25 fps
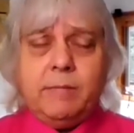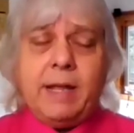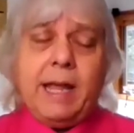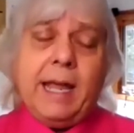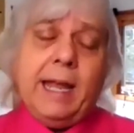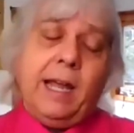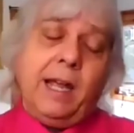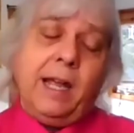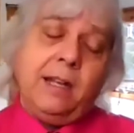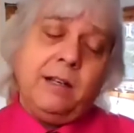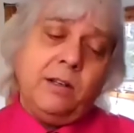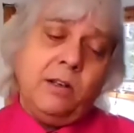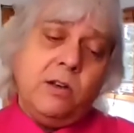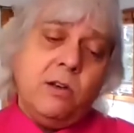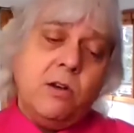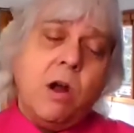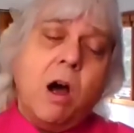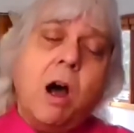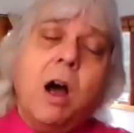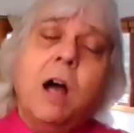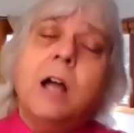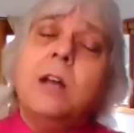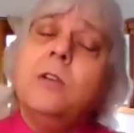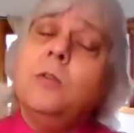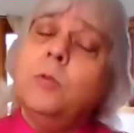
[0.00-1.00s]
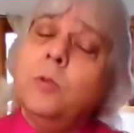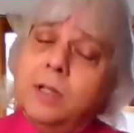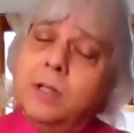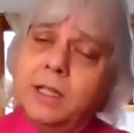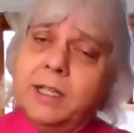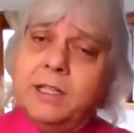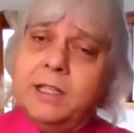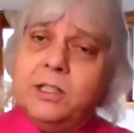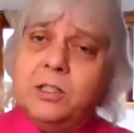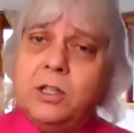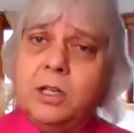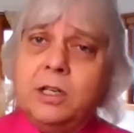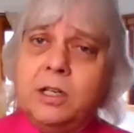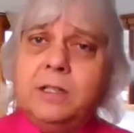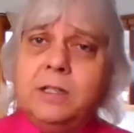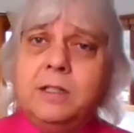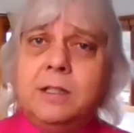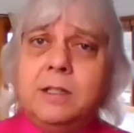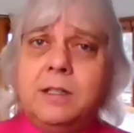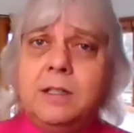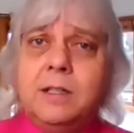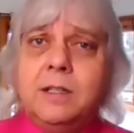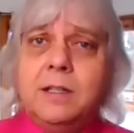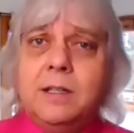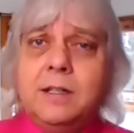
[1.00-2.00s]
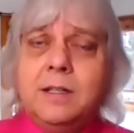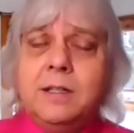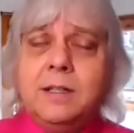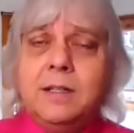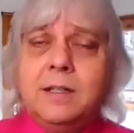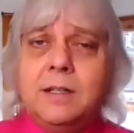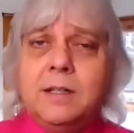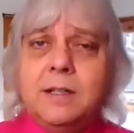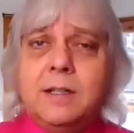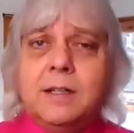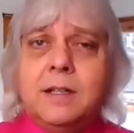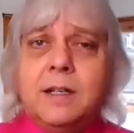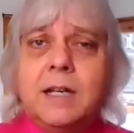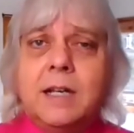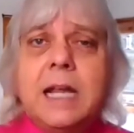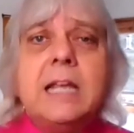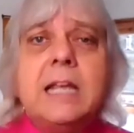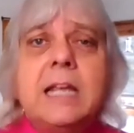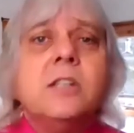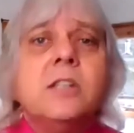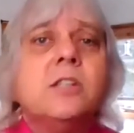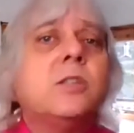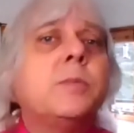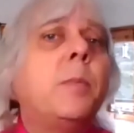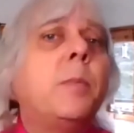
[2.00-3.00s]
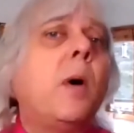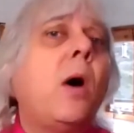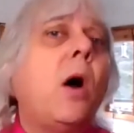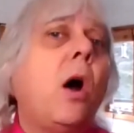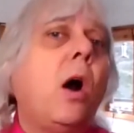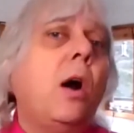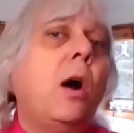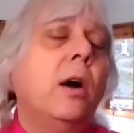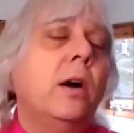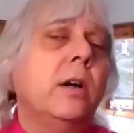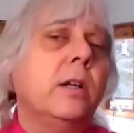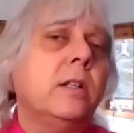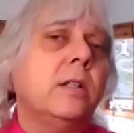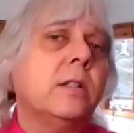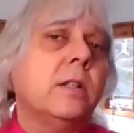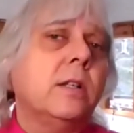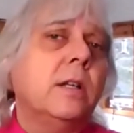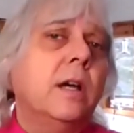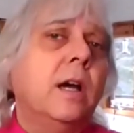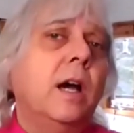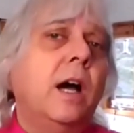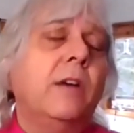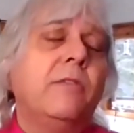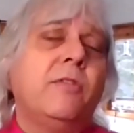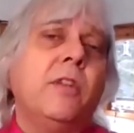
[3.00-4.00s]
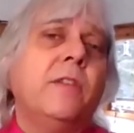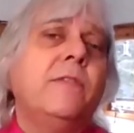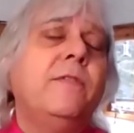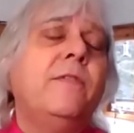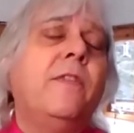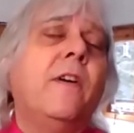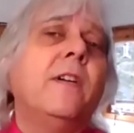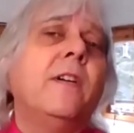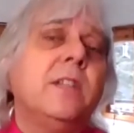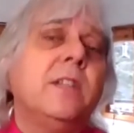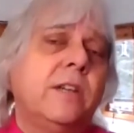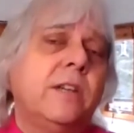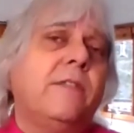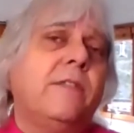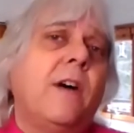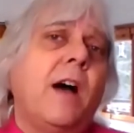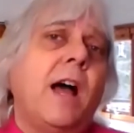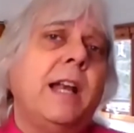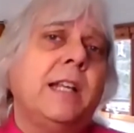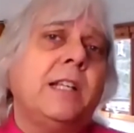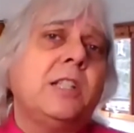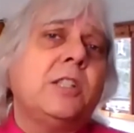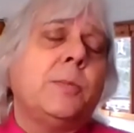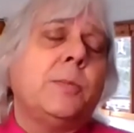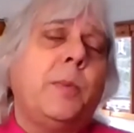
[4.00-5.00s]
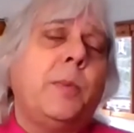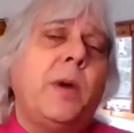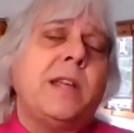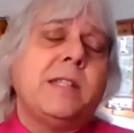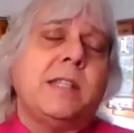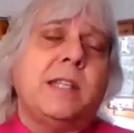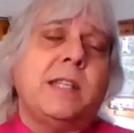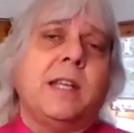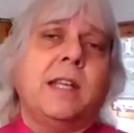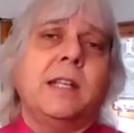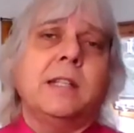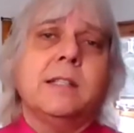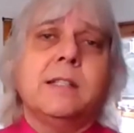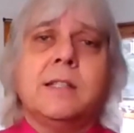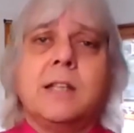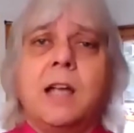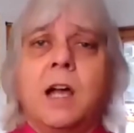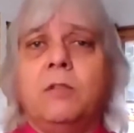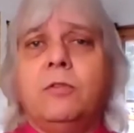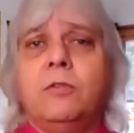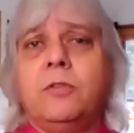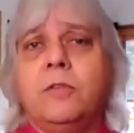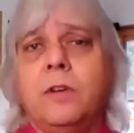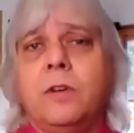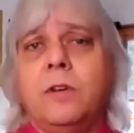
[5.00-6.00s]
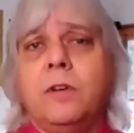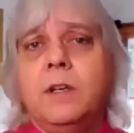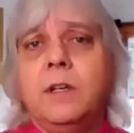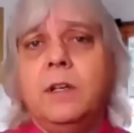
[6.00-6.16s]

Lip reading: and non-religion is part of the divine expressing itself.